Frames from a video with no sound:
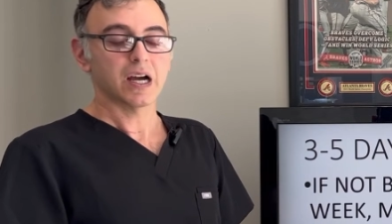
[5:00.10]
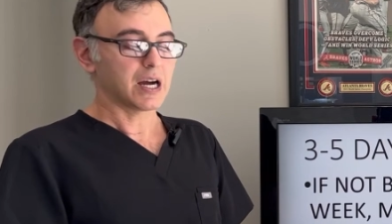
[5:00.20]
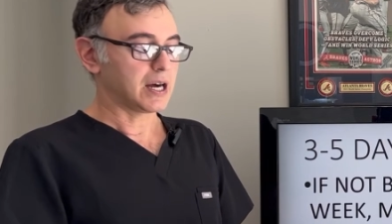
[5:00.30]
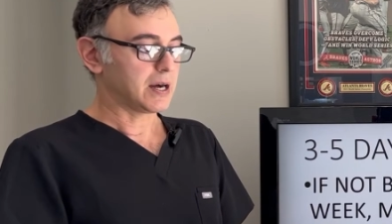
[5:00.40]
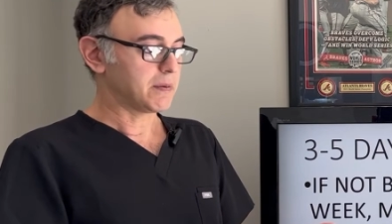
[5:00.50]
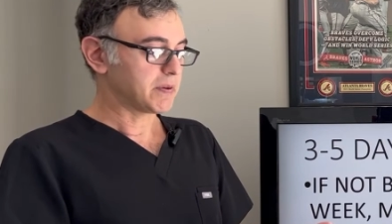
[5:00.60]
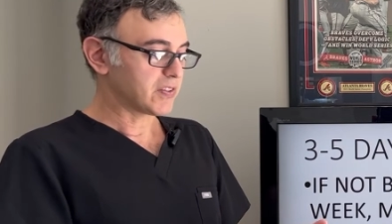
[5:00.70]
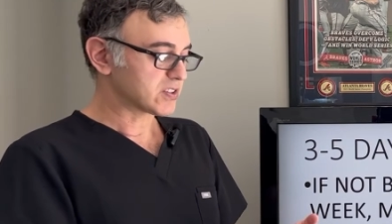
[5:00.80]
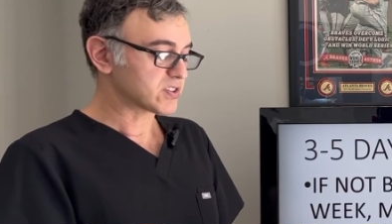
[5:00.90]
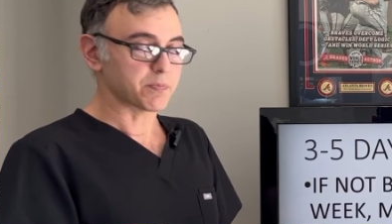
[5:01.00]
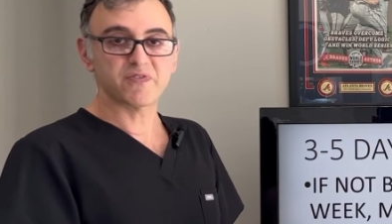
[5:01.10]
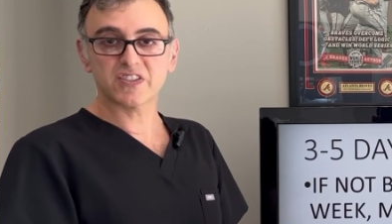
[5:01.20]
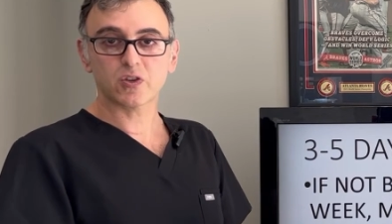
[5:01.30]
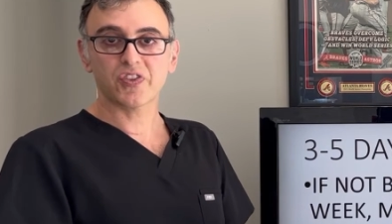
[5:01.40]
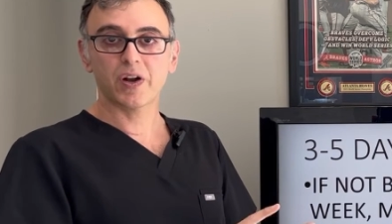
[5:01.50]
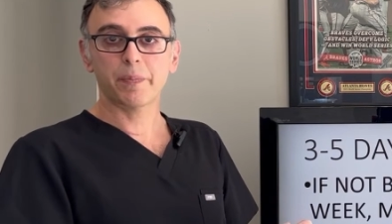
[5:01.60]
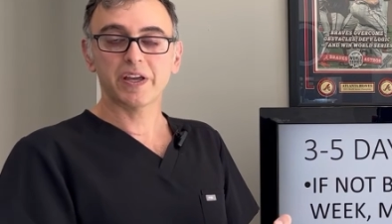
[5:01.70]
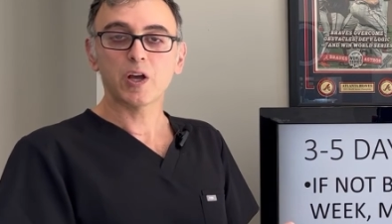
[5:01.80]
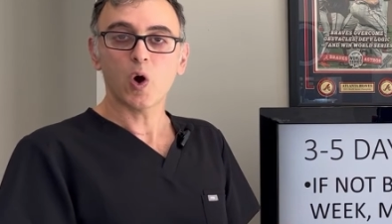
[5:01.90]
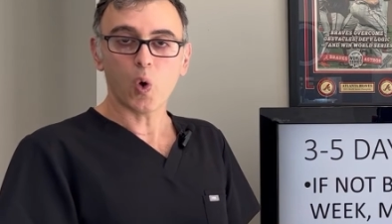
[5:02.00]
either some physical
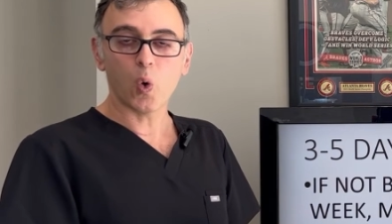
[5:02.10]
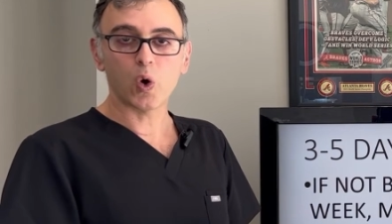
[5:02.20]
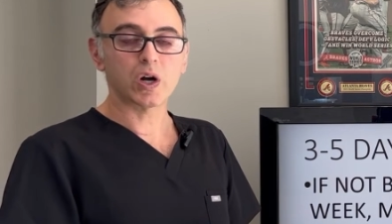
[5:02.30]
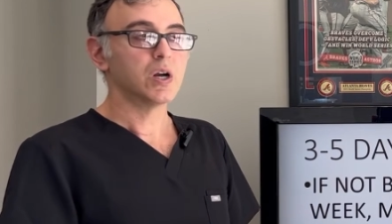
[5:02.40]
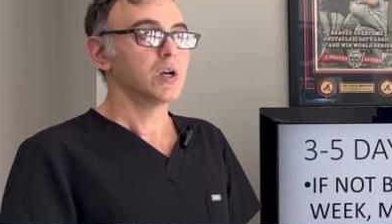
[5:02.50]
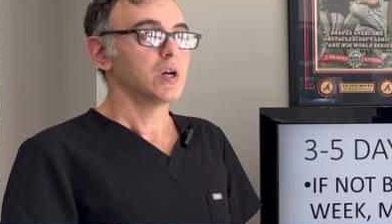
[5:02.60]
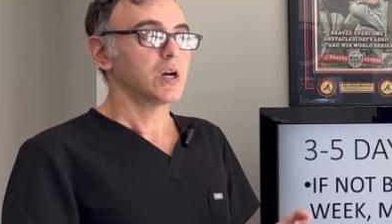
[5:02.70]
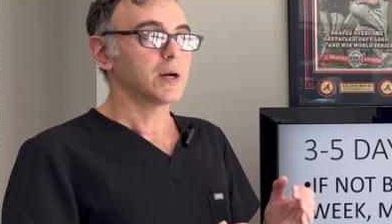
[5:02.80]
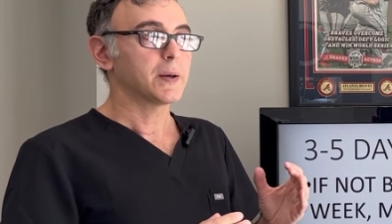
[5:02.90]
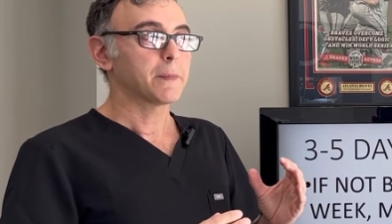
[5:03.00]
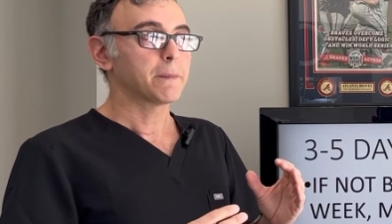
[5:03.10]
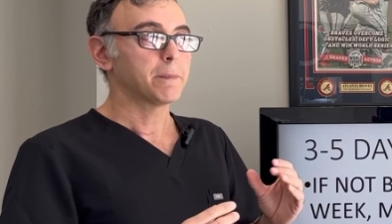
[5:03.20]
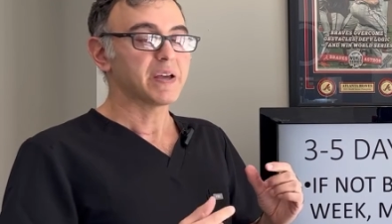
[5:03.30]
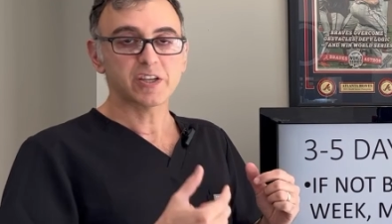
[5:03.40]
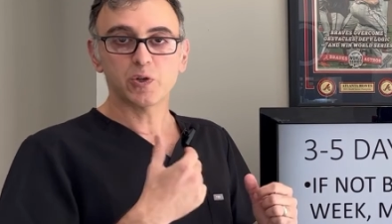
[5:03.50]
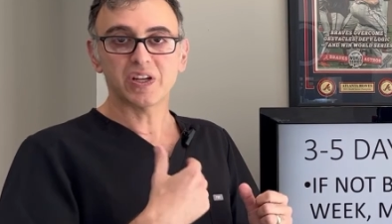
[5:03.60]
therapy or making you a